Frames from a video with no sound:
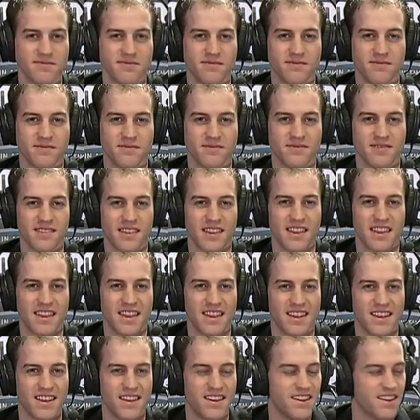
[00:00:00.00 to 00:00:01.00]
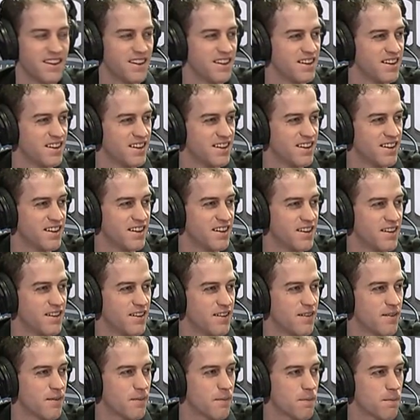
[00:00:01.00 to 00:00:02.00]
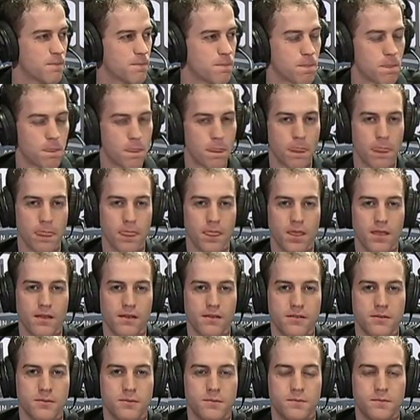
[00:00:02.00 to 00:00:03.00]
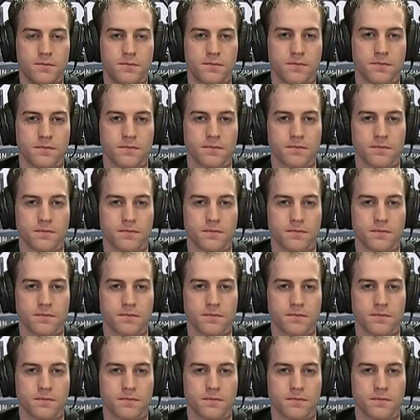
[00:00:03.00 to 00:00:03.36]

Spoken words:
(not speaking)